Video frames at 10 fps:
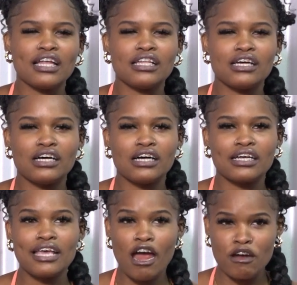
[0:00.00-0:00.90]
the
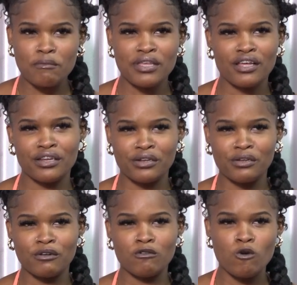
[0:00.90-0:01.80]
Caribbean
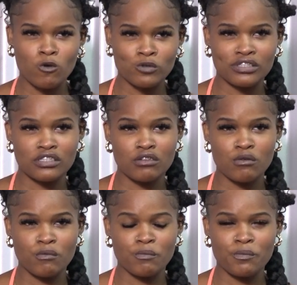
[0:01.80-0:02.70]
knows
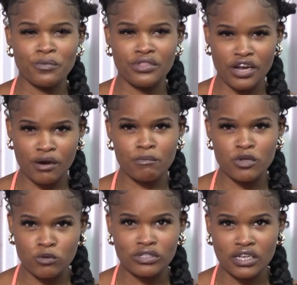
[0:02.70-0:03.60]
their
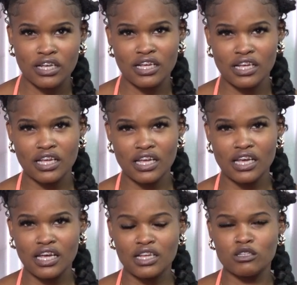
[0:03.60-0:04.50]
music.
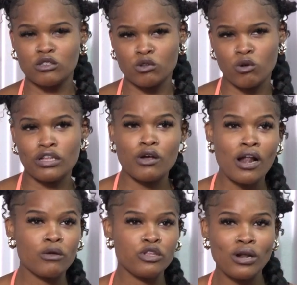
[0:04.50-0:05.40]
So
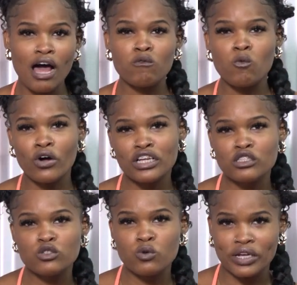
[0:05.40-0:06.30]
you'll have 1
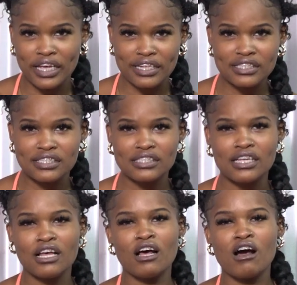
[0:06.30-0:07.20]
and 2 hits,
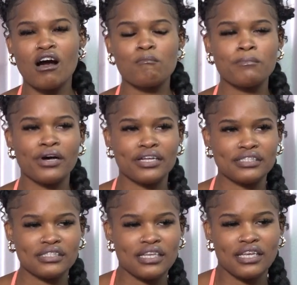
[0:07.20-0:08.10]
but
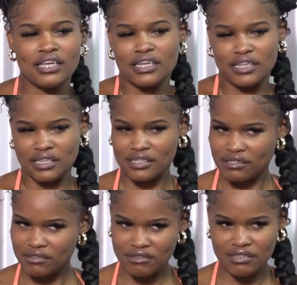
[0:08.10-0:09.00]

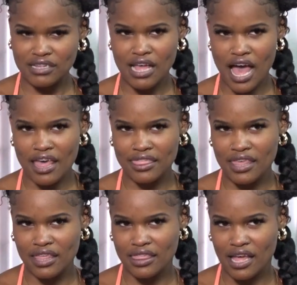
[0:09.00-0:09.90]
I
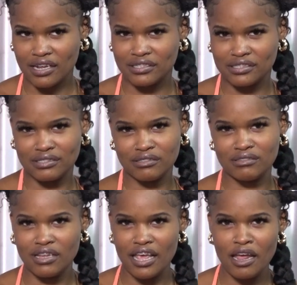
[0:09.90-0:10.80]
think that
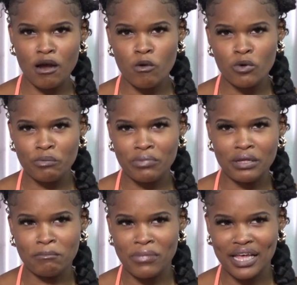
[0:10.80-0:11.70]
here would
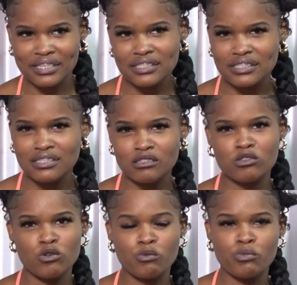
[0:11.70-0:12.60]
be best
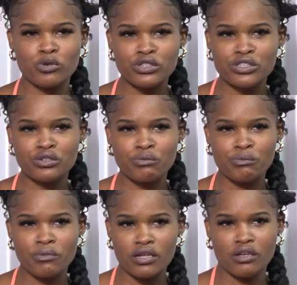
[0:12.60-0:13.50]
to push
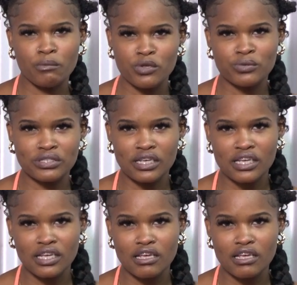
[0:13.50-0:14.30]
your music